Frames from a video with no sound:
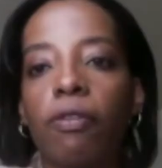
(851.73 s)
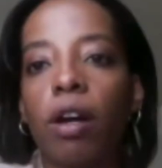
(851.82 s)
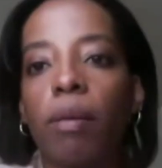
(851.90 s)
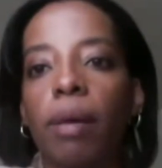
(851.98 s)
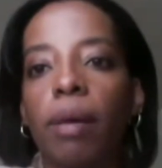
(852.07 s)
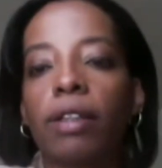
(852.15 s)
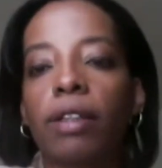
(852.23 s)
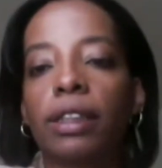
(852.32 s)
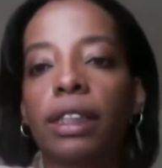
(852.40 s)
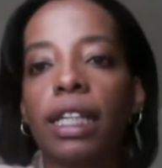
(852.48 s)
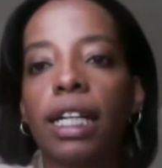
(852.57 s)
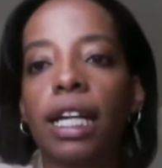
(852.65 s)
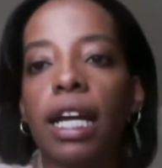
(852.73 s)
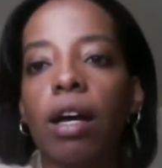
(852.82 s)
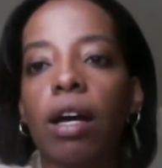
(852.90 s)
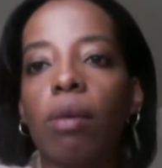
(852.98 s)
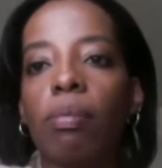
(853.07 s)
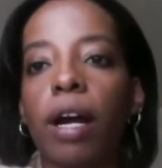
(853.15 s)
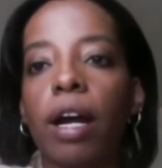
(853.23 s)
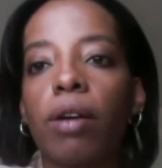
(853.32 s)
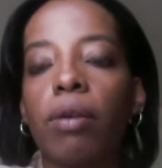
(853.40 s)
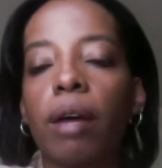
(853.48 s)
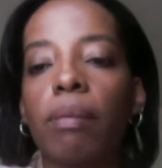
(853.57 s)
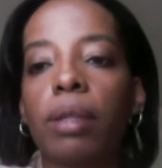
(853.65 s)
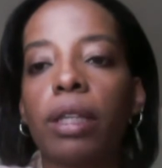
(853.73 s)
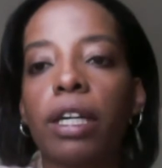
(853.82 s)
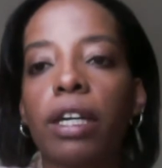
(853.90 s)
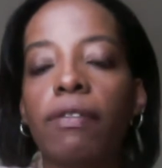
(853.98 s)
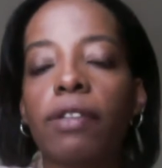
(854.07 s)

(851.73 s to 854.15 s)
a Christine L. Brown, who I believe is